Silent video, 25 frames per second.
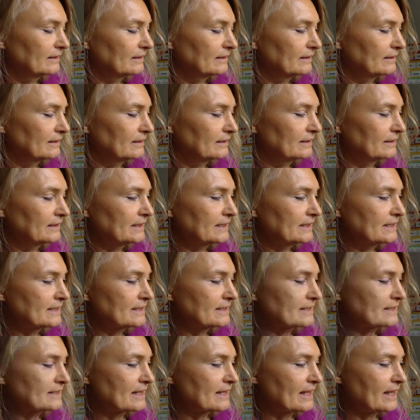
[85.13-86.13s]
It
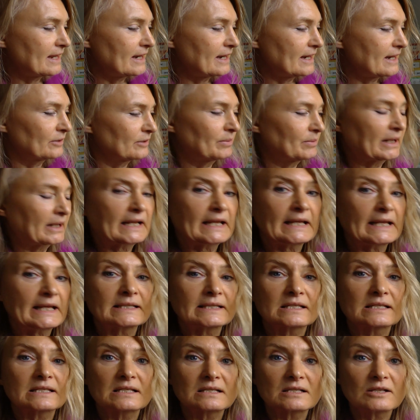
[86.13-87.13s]
is there, but it's
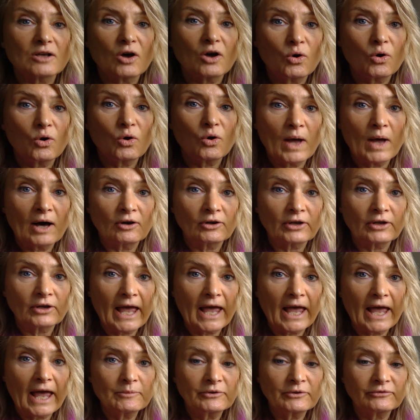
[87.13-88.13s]
so well
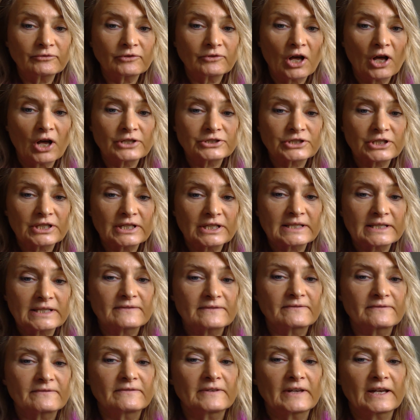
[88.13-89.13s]
camouflaged, it's
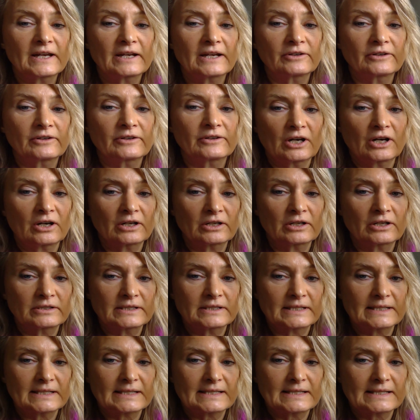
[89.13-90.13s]
very hard
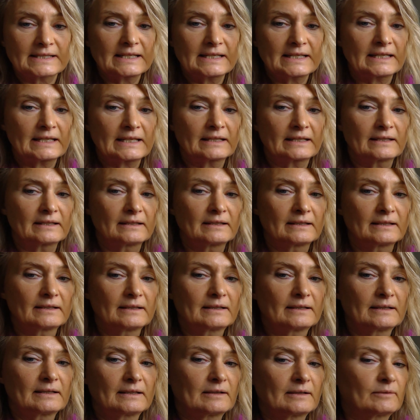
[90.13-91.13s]
to see.
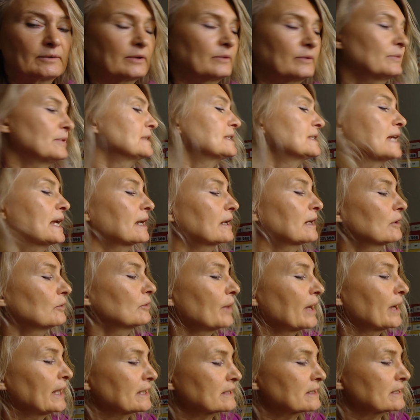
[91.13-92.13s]
When we take
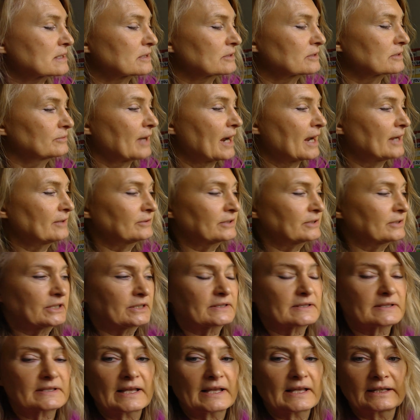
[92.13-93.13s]
away its
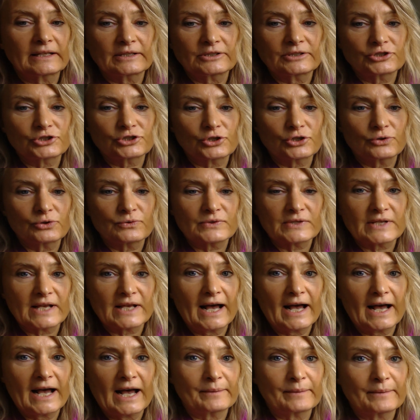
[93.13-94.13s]
surroundings, then it shows
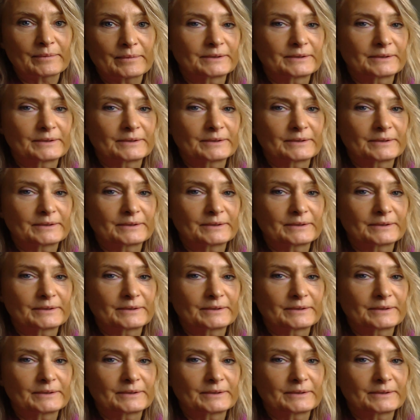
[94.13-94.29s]
up.